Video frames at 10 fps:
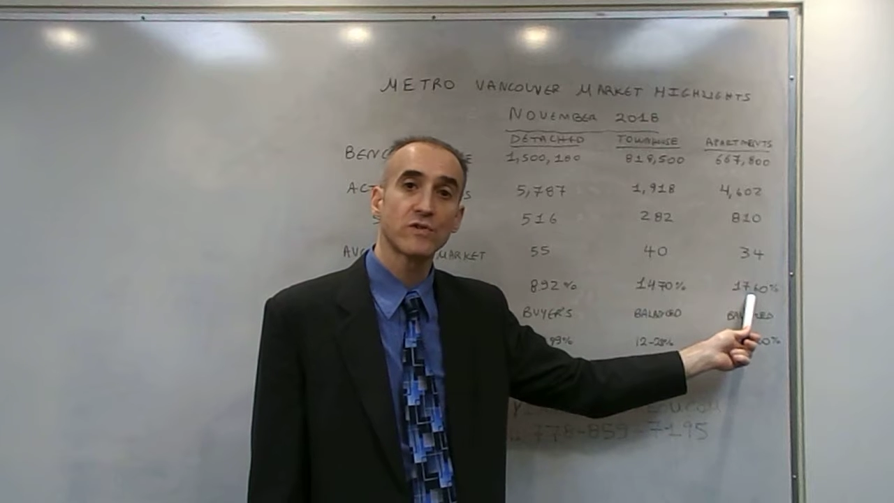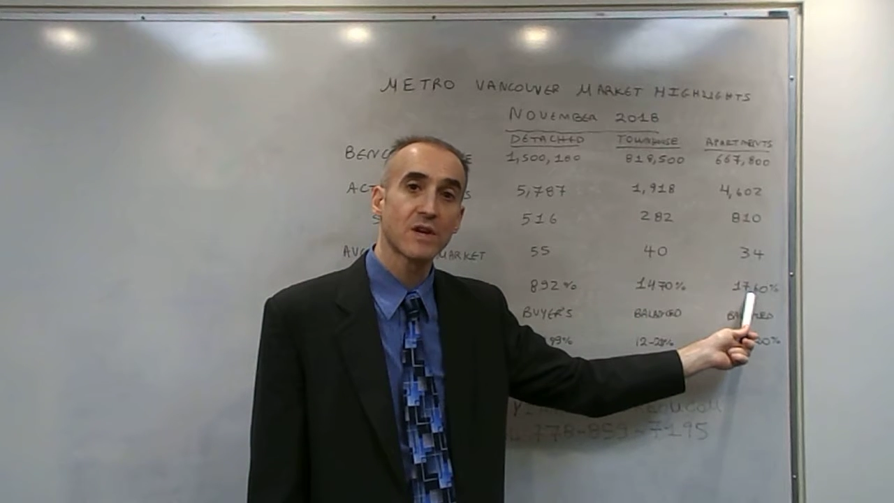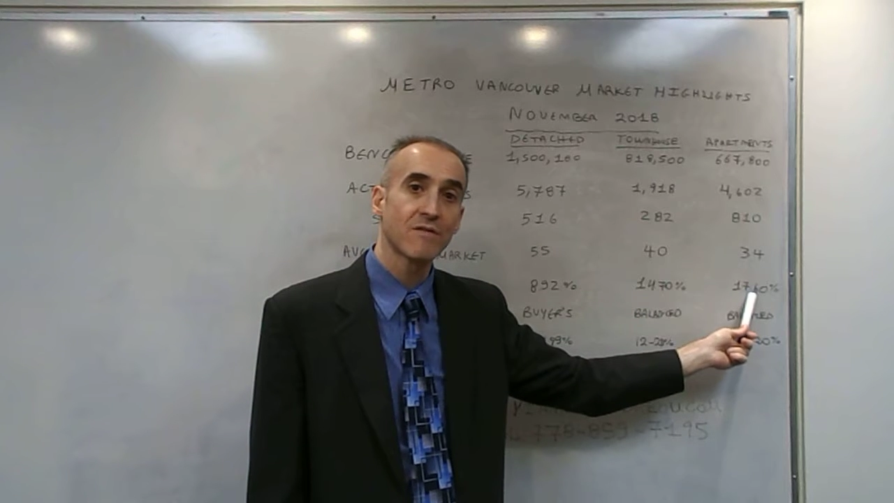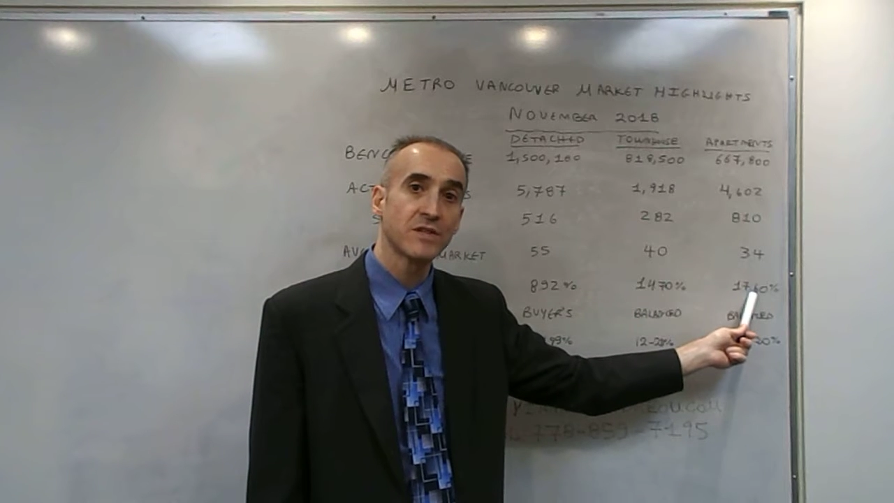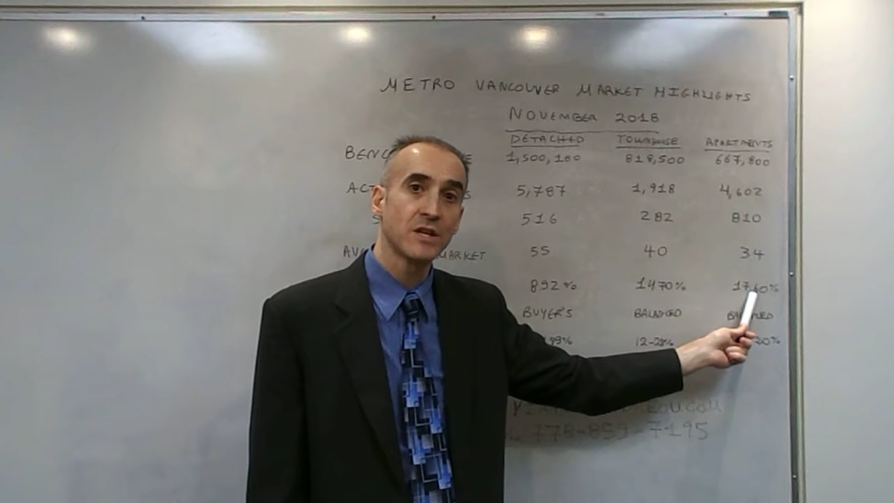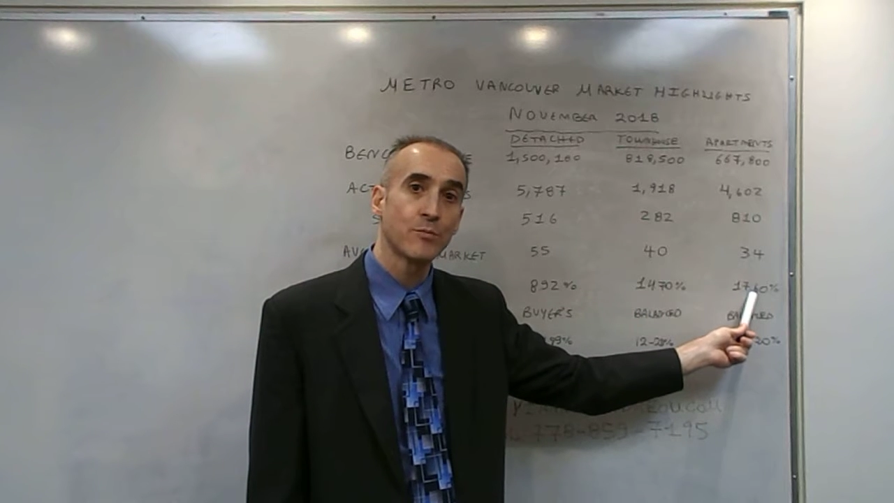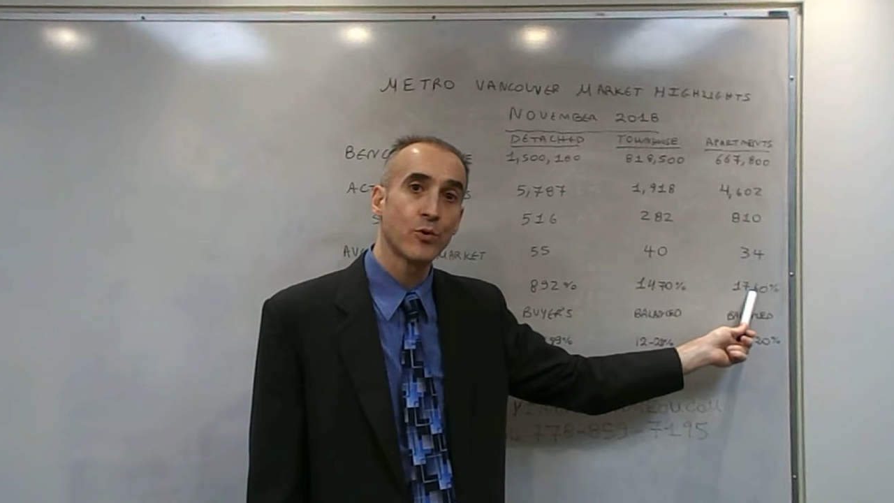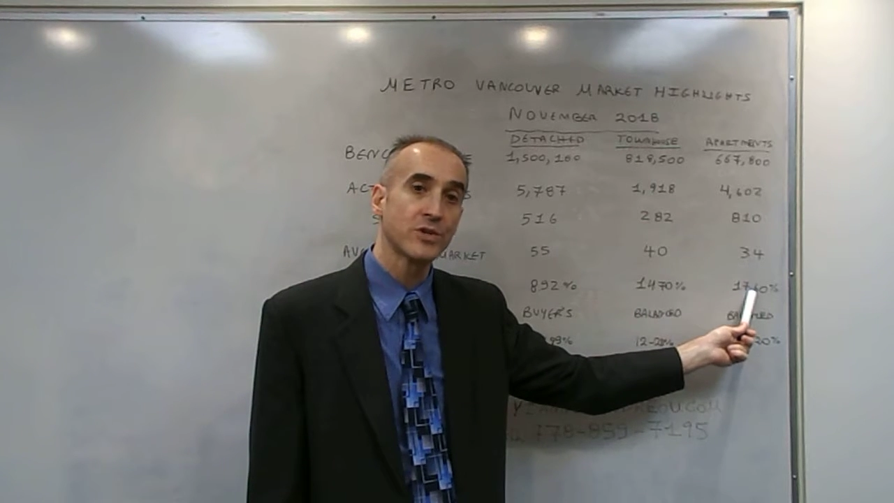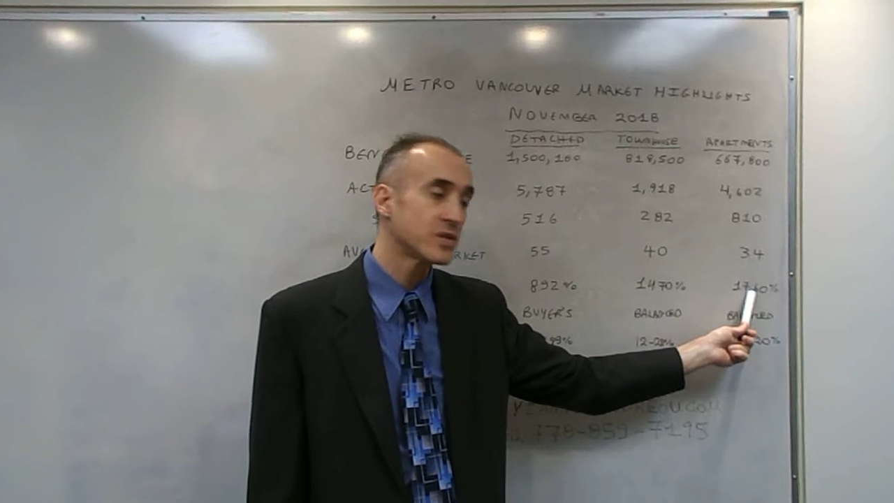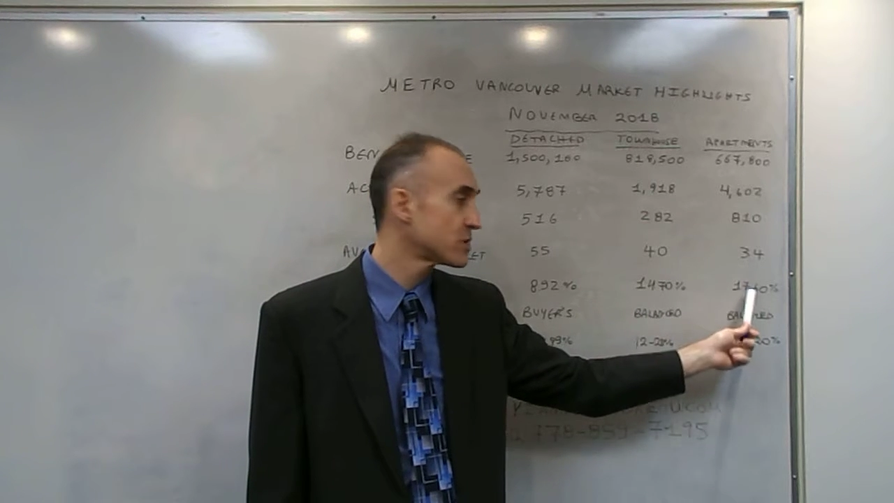of
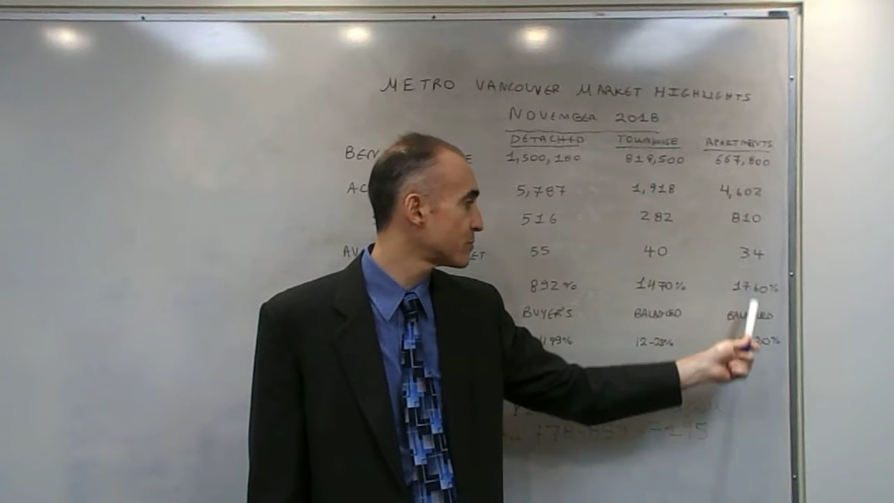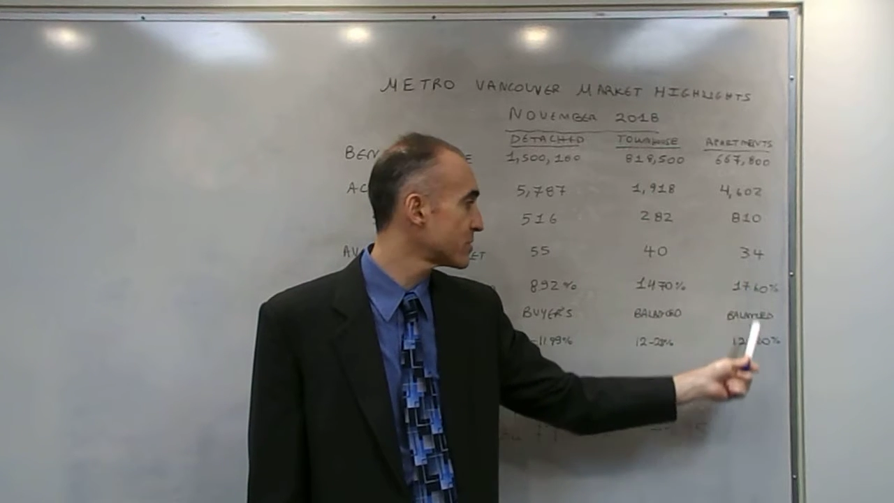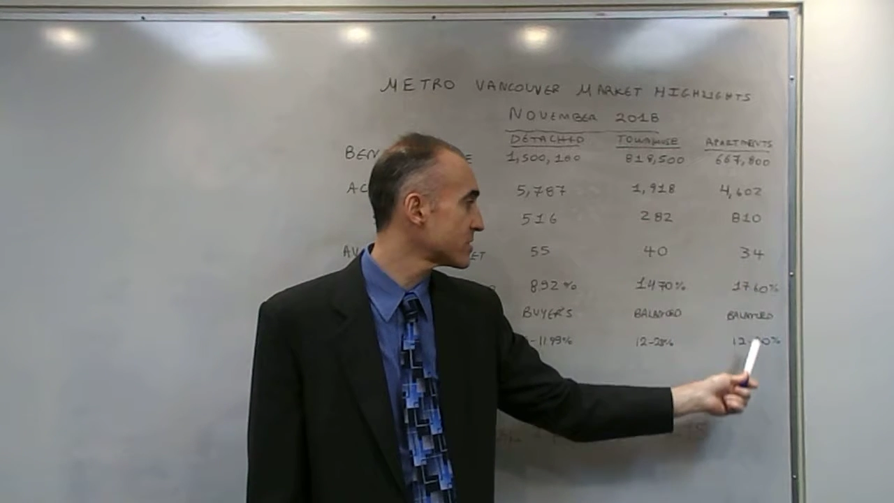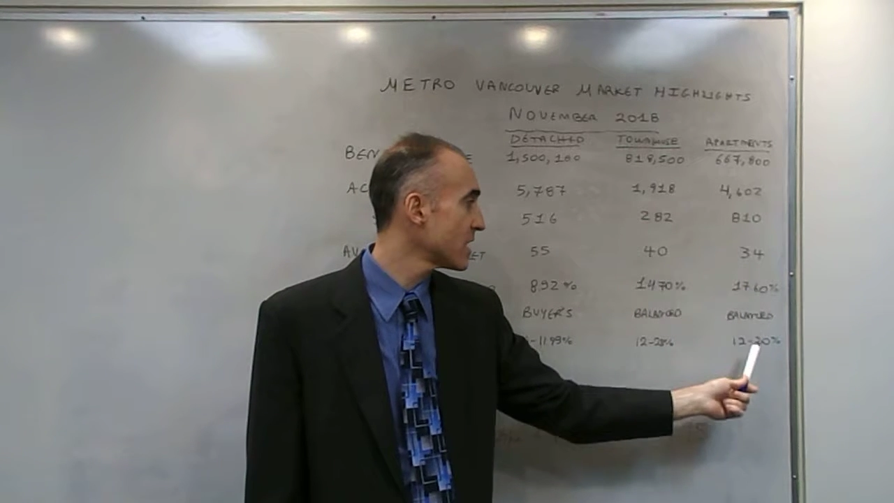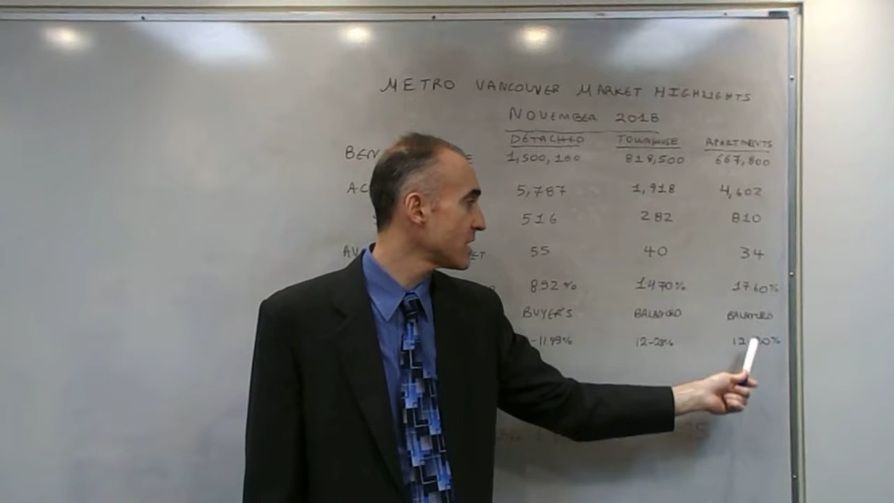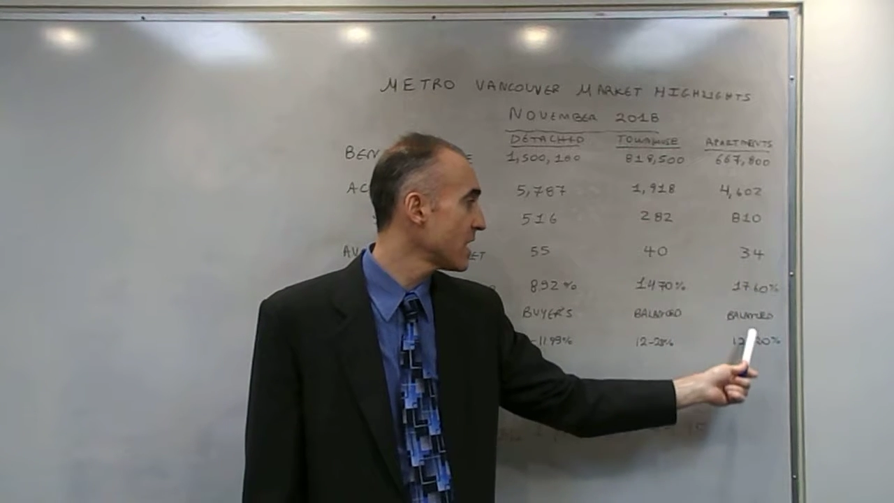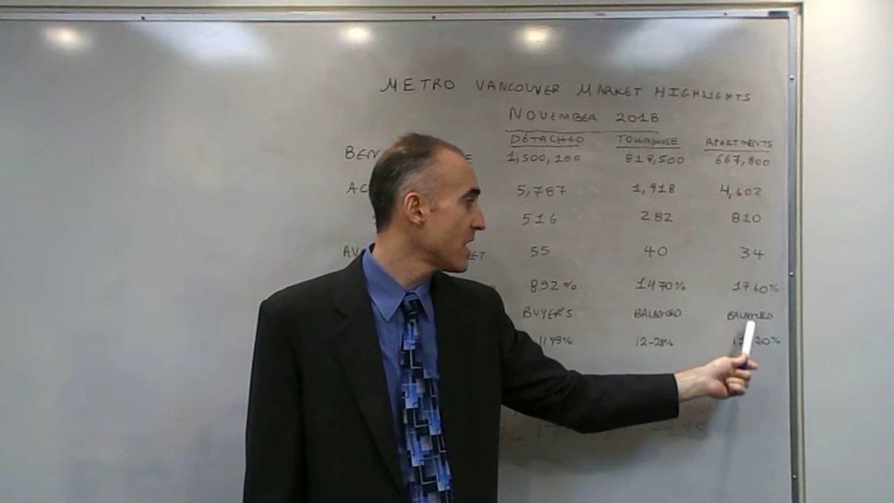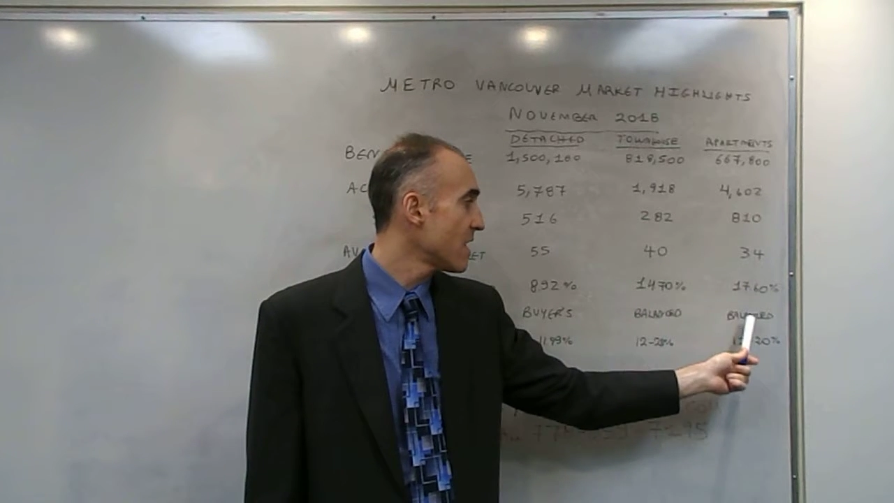17.6%,